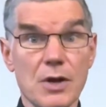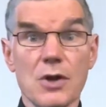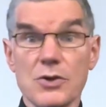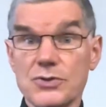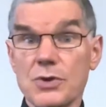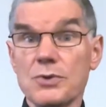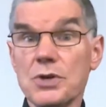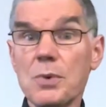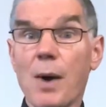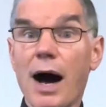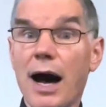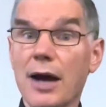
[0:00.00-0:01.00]
So
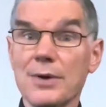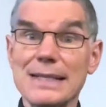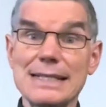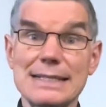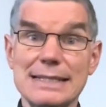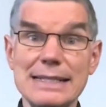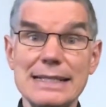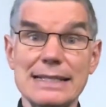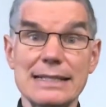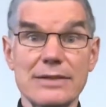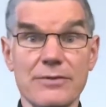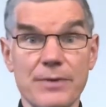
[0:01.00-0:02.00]
you are
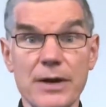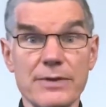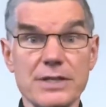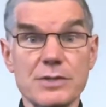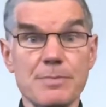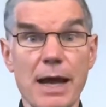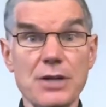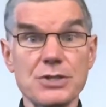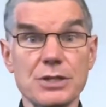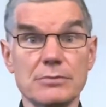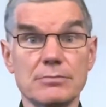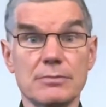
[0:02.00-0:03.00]
indeed very special.